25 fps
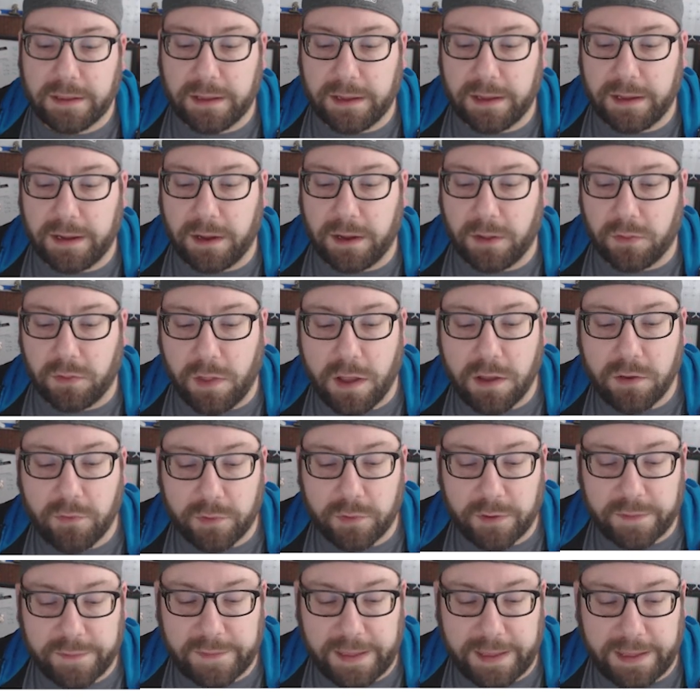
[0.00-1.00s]
Along
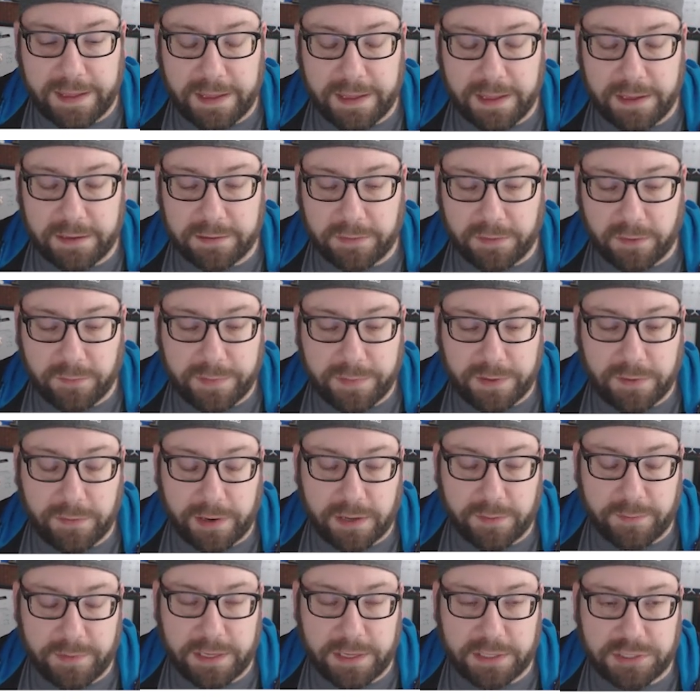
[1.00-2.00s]
with that, another big
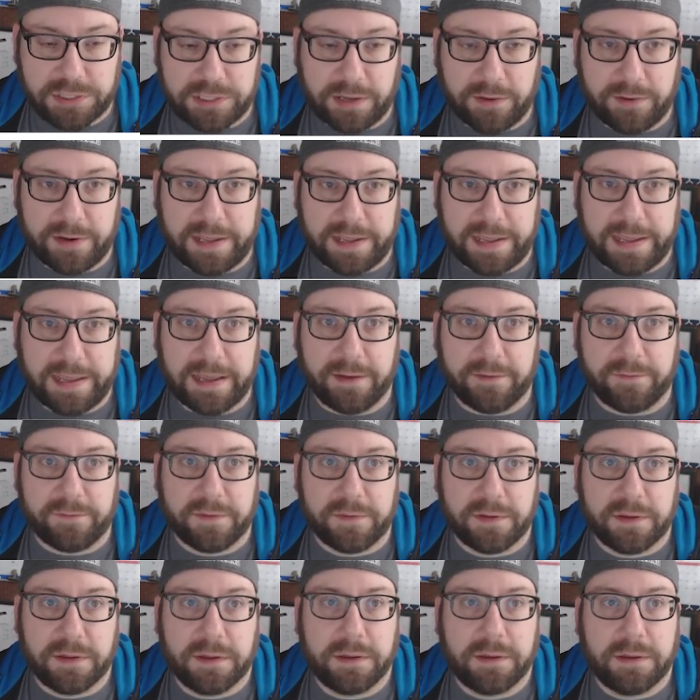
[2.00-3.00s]
recommendation I would have,
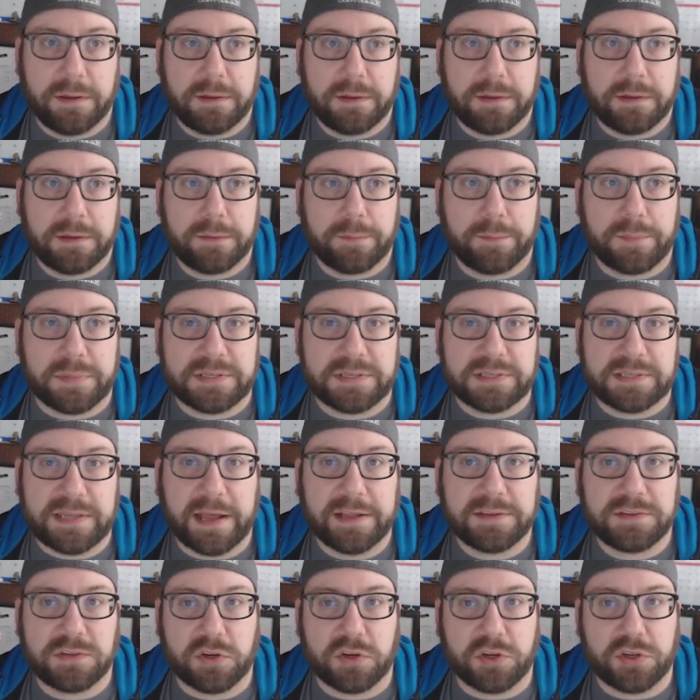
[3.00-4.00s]

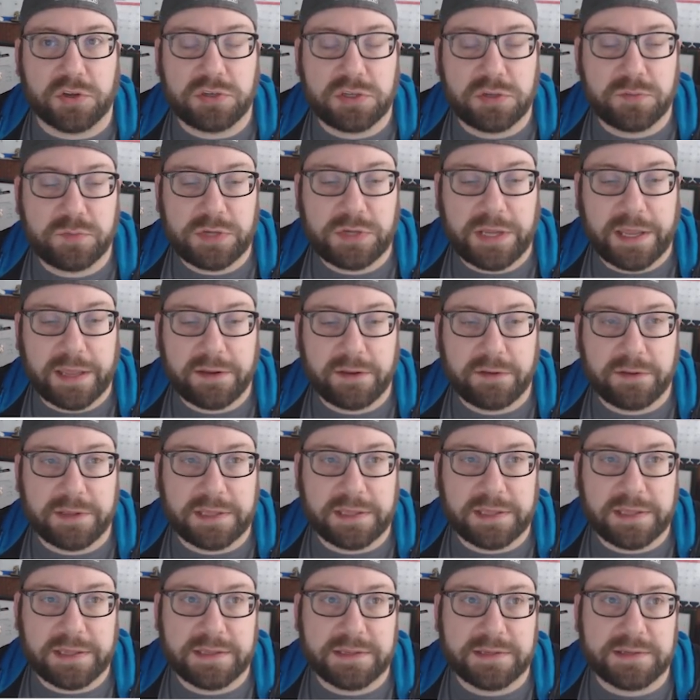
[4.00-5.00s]
besides their YouTube channel,
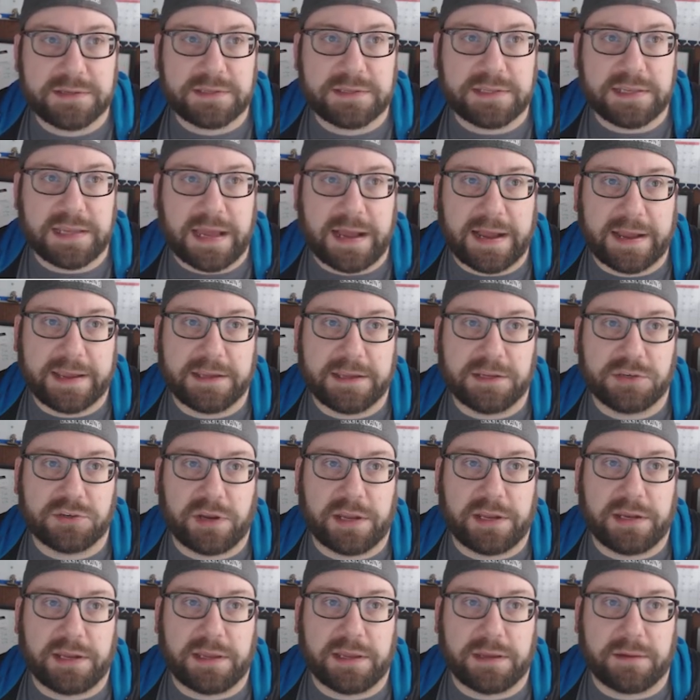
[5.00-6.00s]
is the Hockey
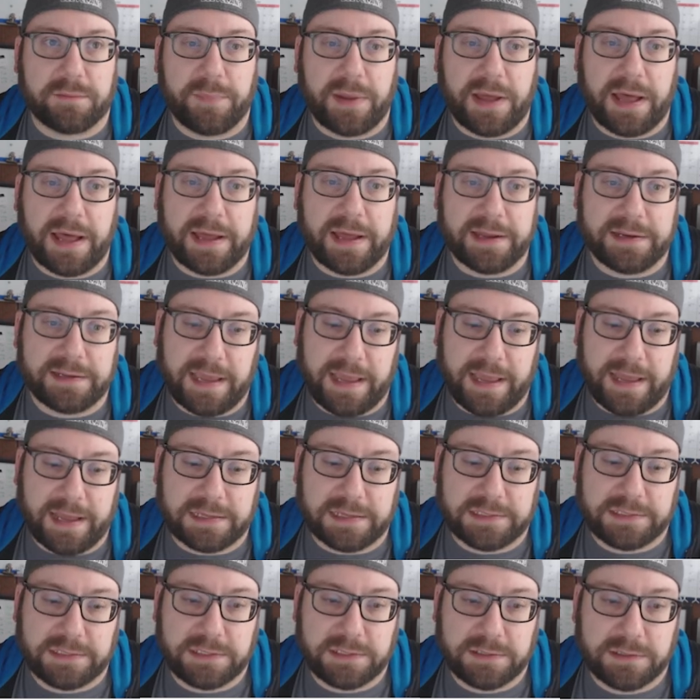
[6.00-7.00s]
Training
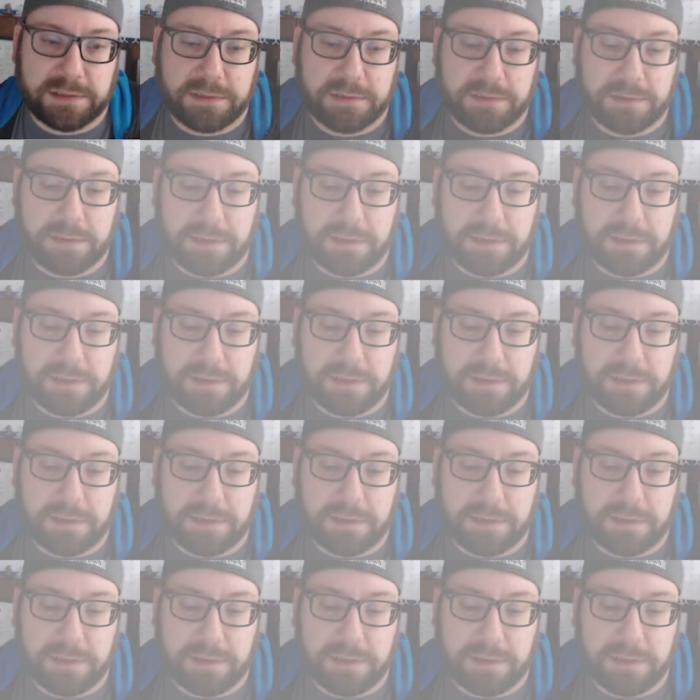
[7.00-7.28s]
podcast.